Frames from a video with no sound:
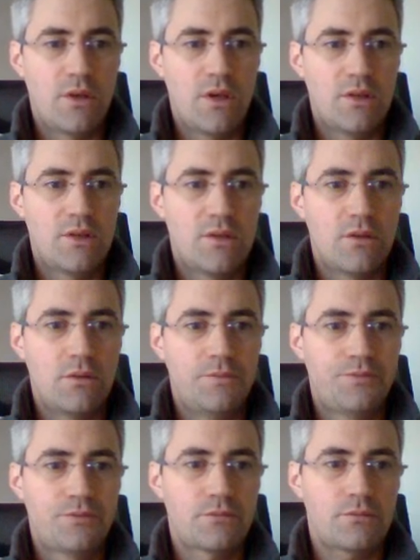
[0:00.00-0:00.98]
Okay,
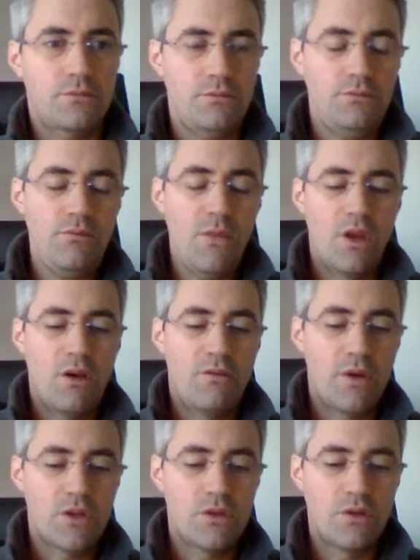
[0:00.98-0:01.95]
so
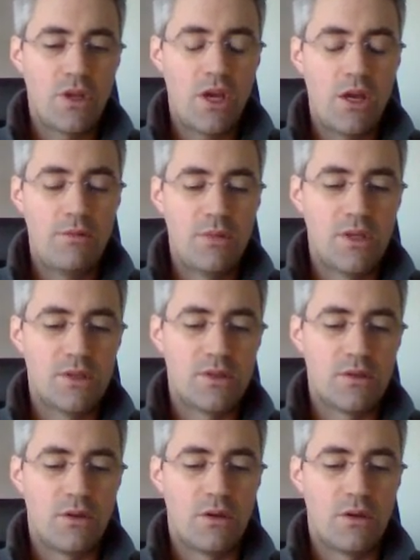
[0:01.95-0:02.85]
version name is